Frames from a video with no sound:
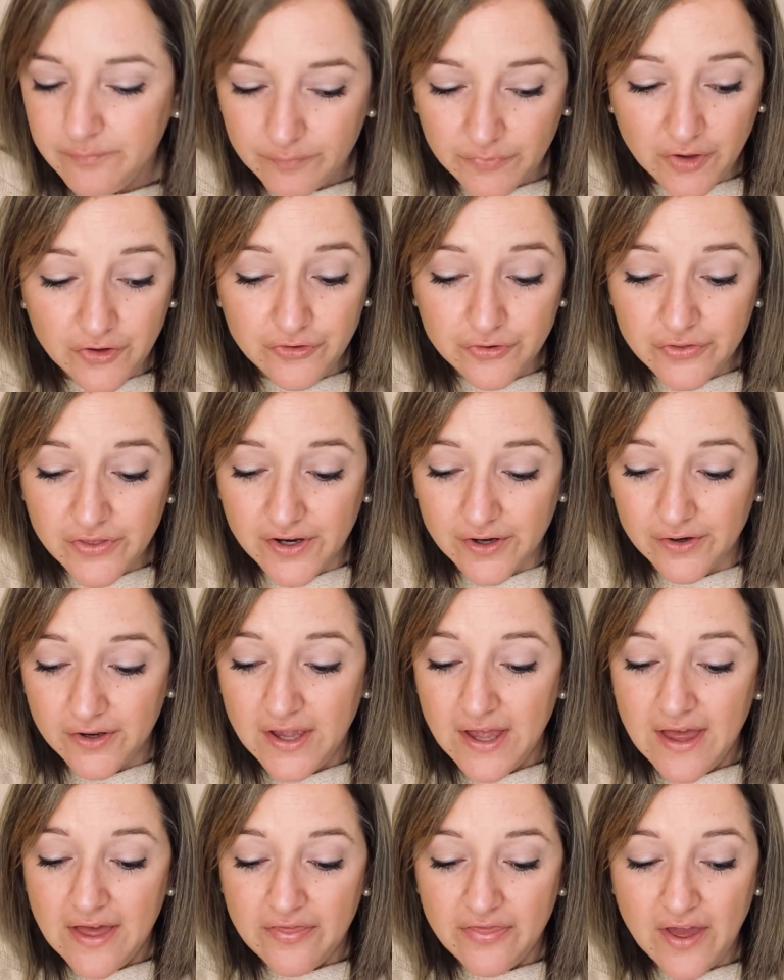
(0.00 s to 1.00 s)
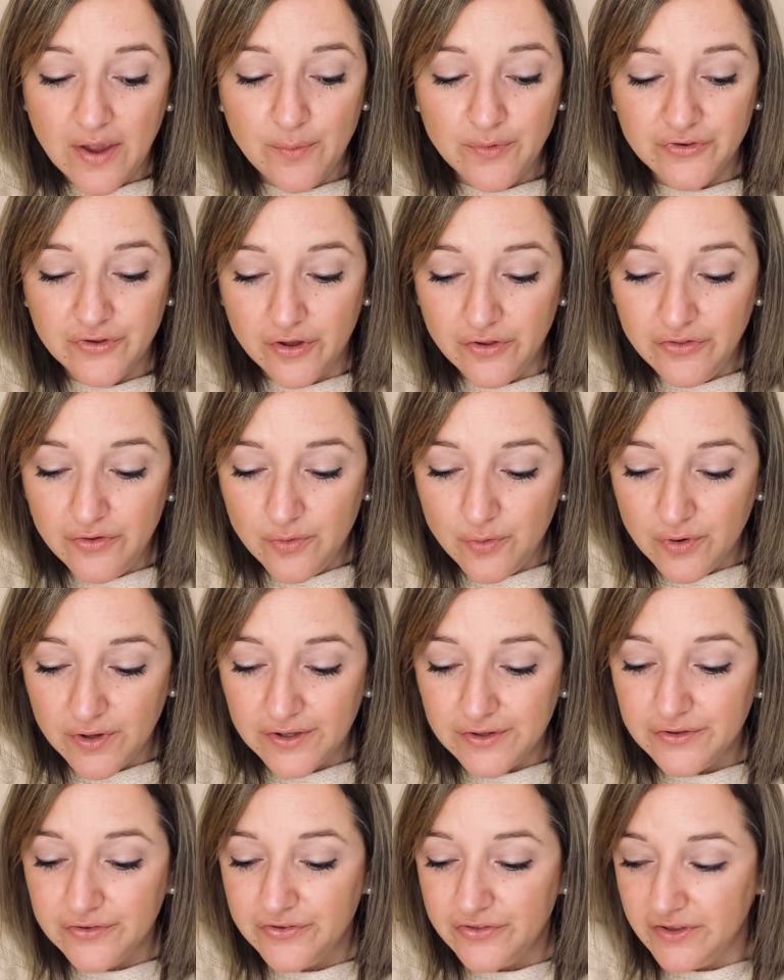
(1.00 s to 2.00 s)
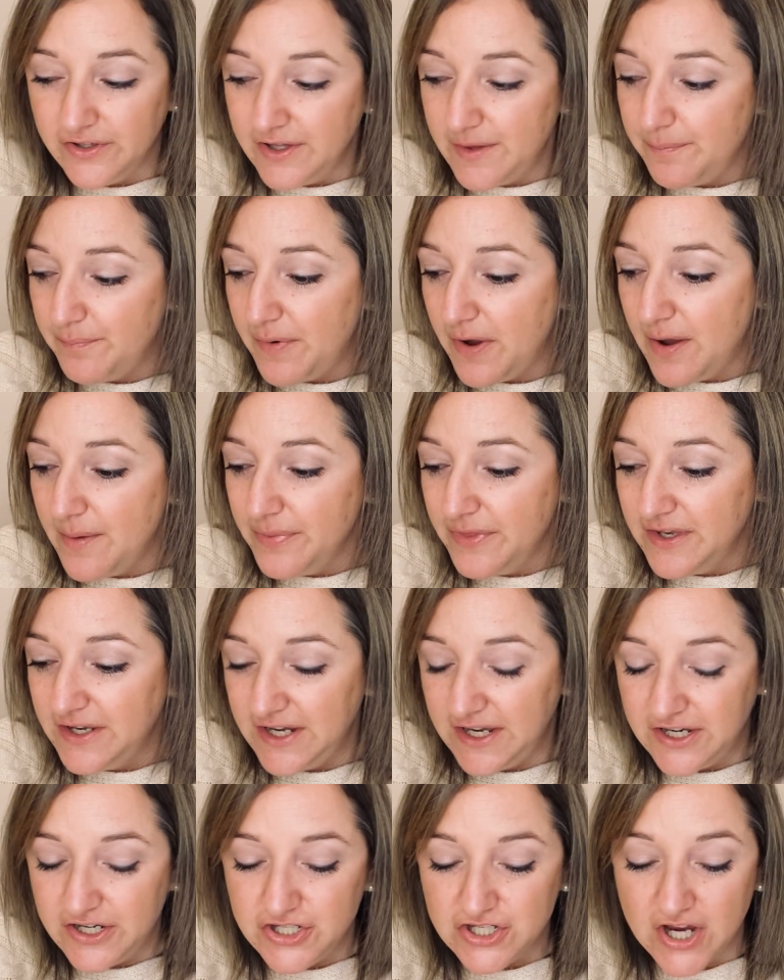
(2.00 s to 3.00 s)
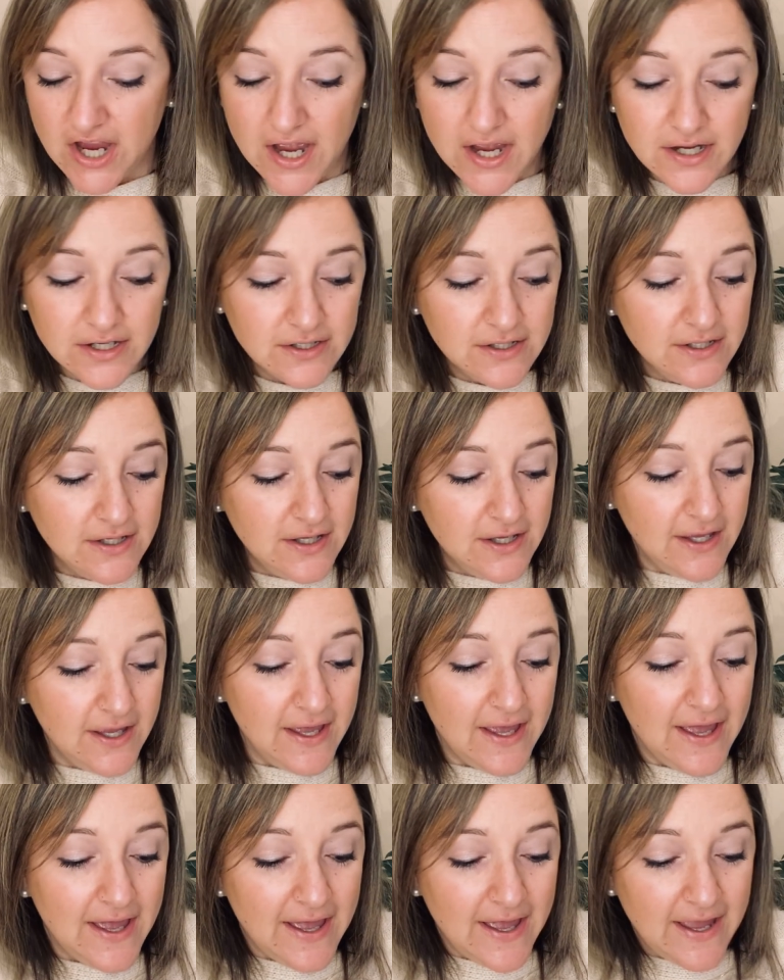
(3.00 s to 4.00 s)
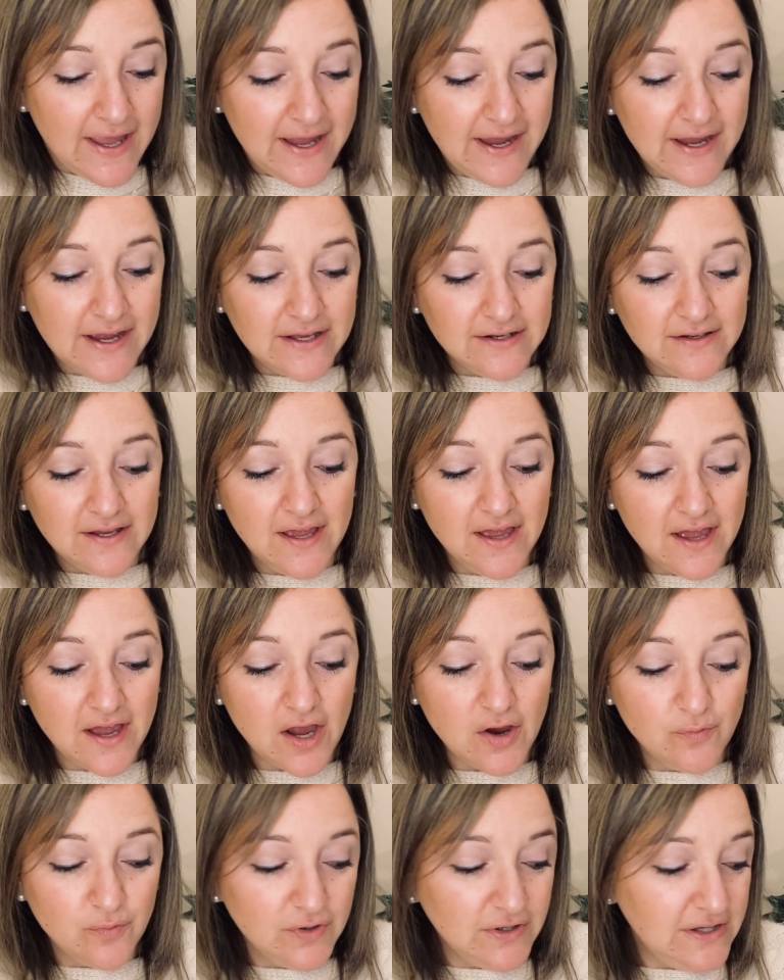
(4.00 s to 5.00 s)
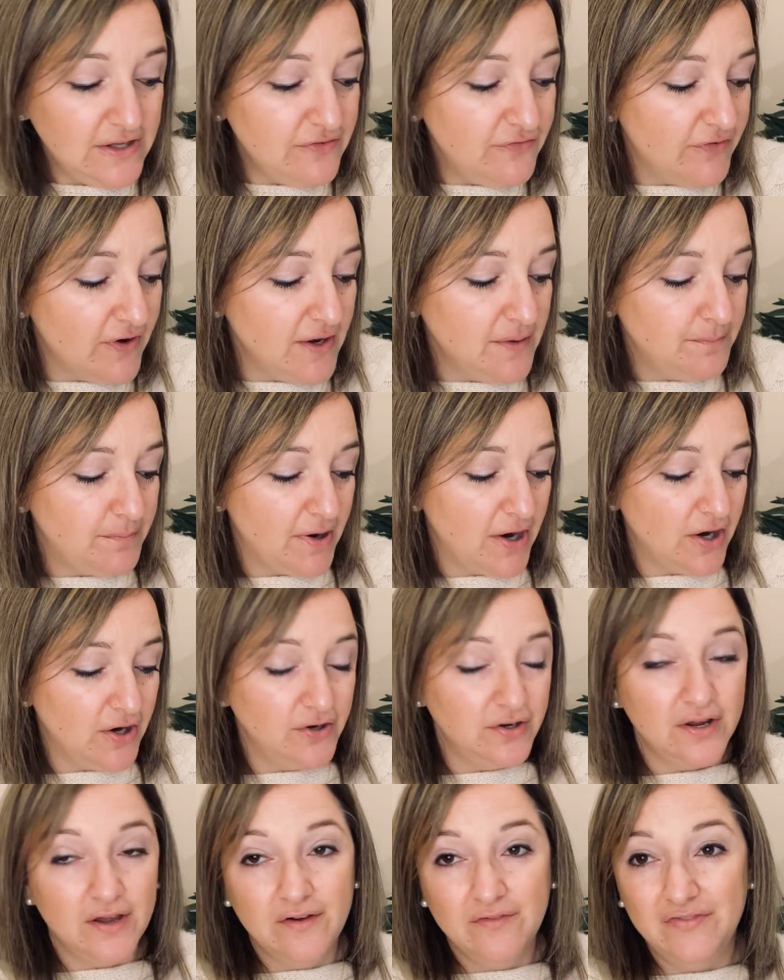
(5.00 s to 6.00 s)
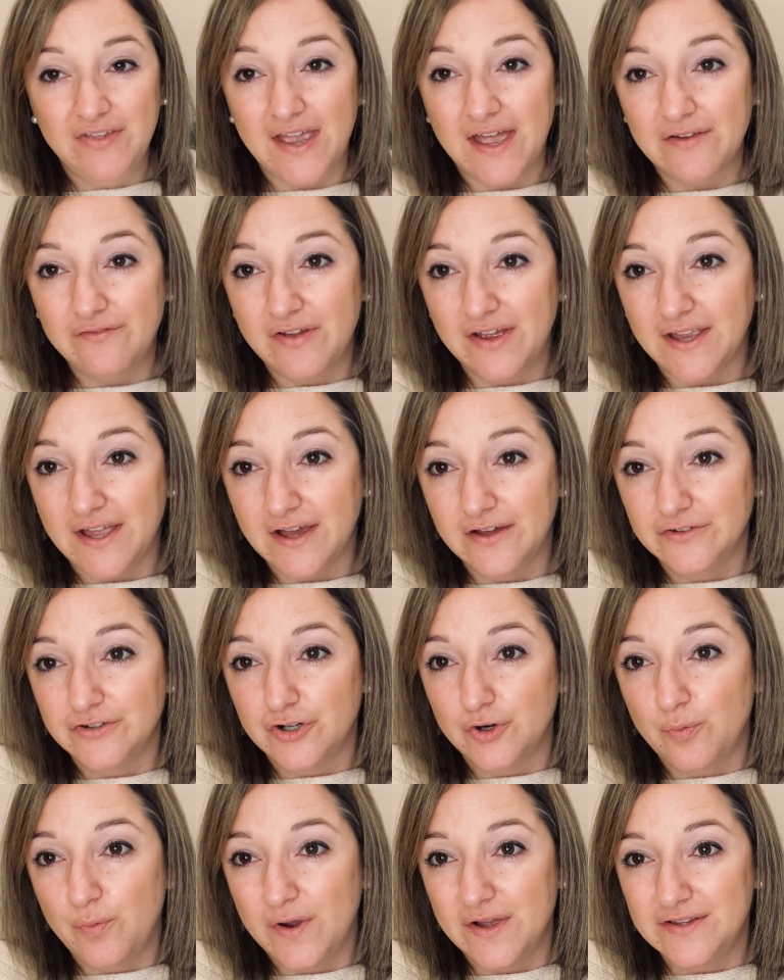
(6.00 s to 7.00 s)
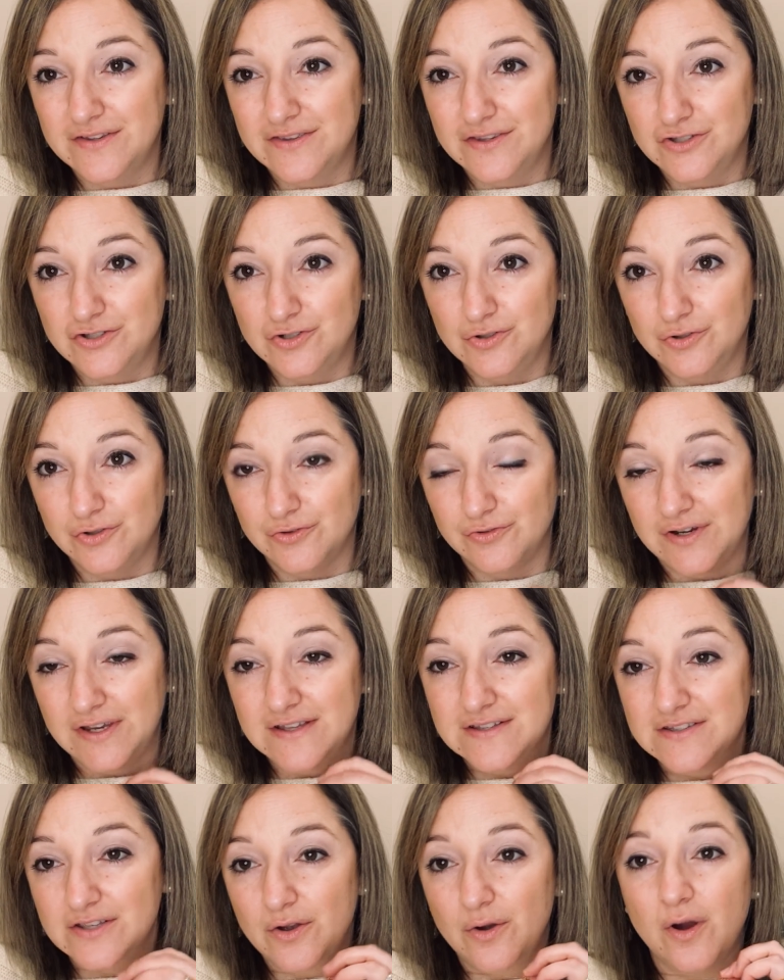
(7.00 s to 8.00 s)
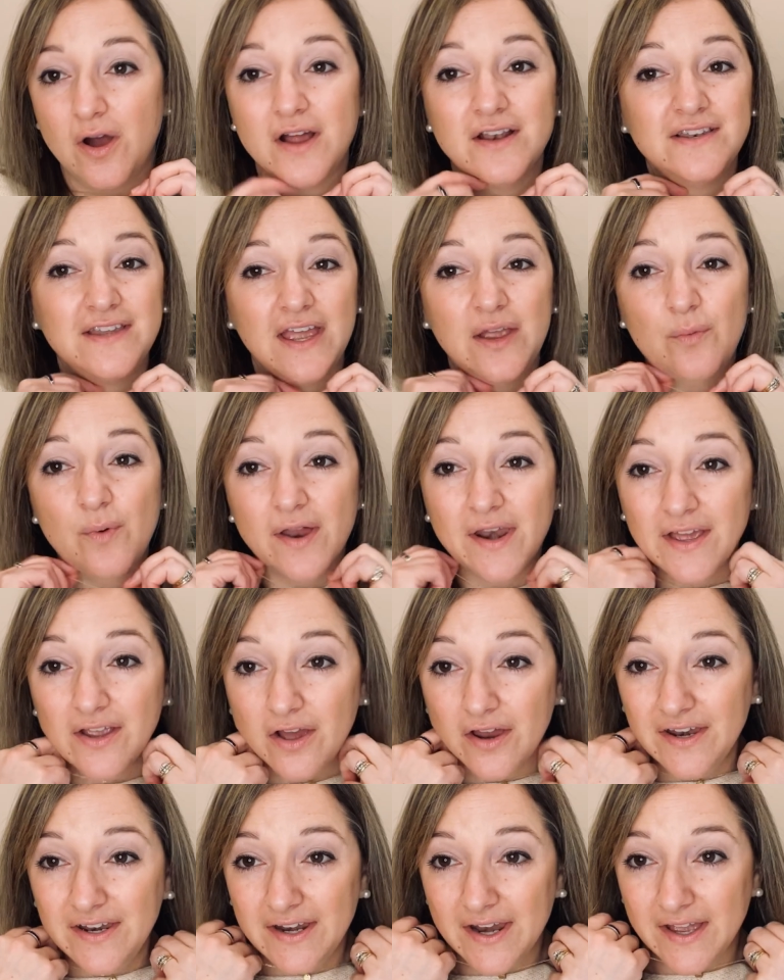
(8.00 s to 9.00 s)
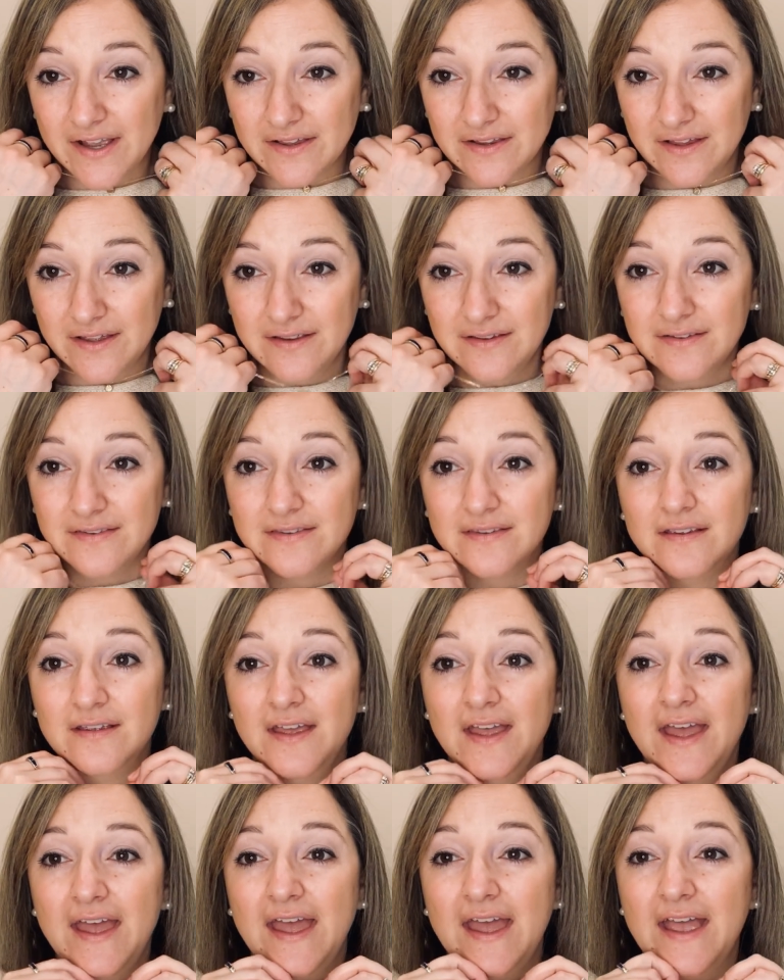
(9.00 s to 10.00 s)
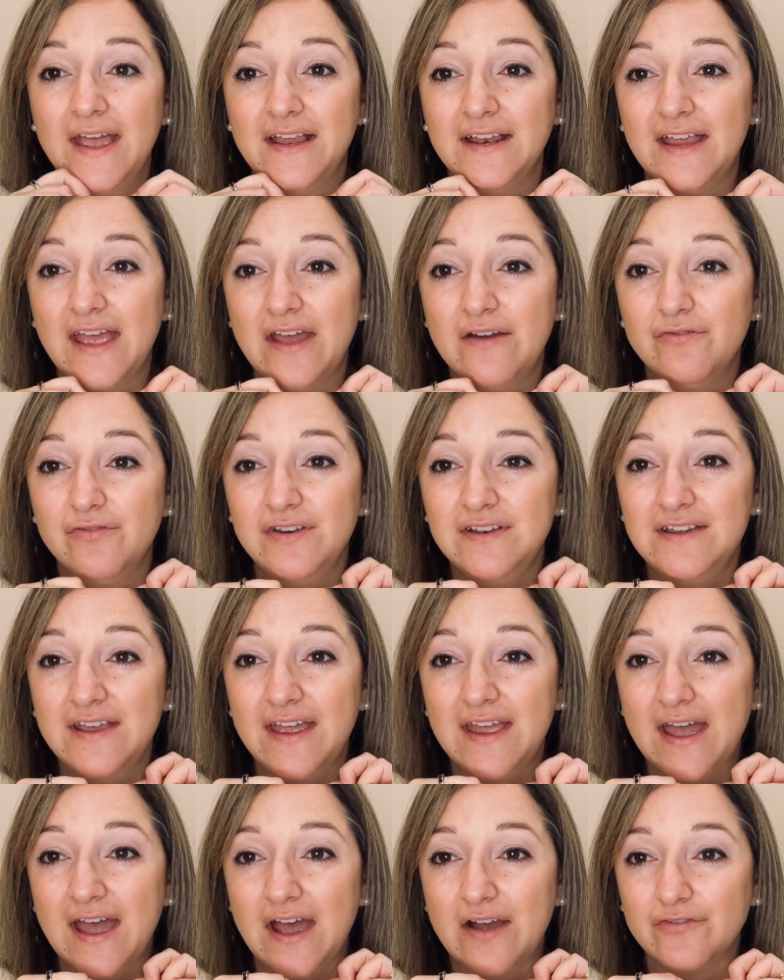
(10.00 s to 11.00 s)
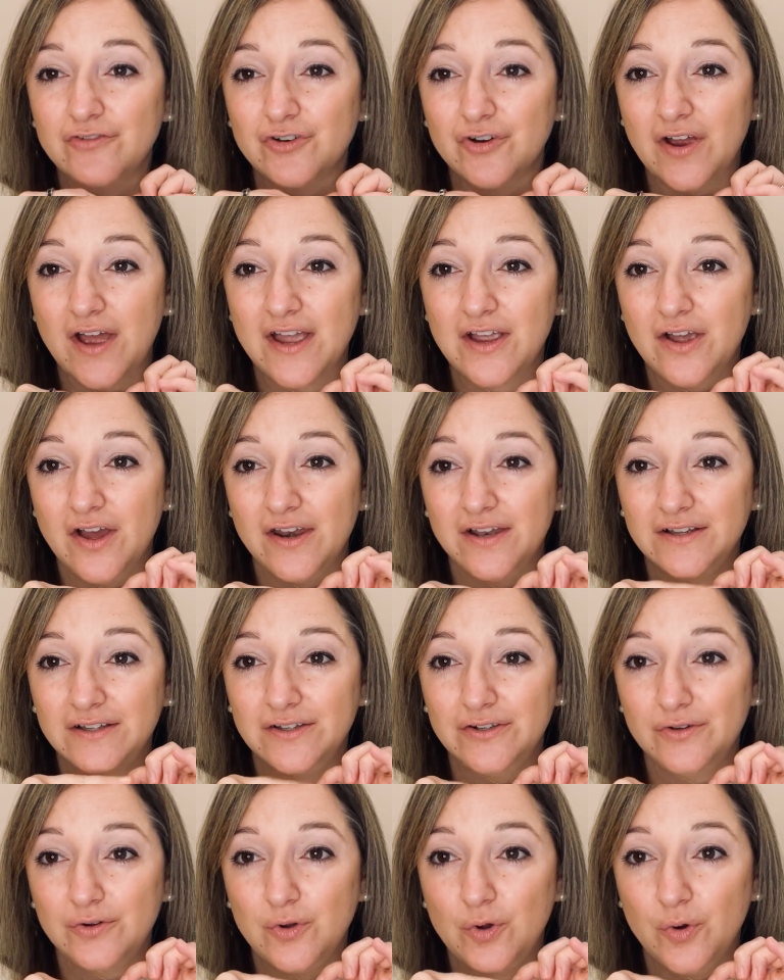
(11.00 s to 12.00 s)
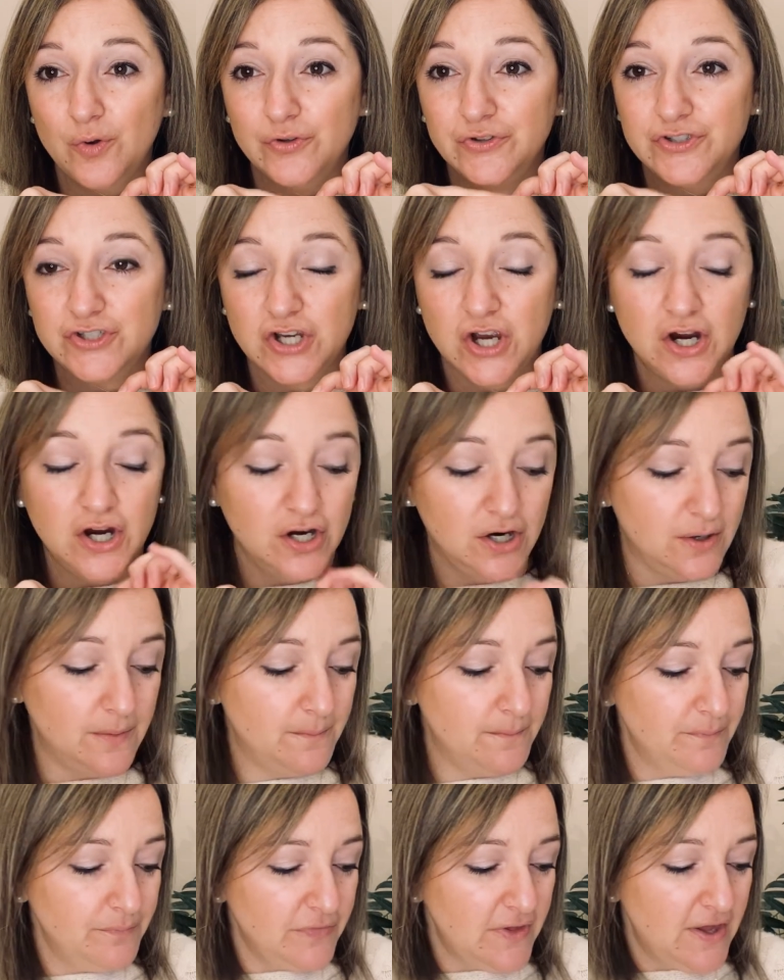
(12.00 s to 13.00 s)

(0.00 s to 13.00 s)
So there, that was all the oils, the lip balm, the Ningxia. And a really fun part of the advent calendar was the jewelry. So on day one, I got a necklace, and every day after I got a little gold charm.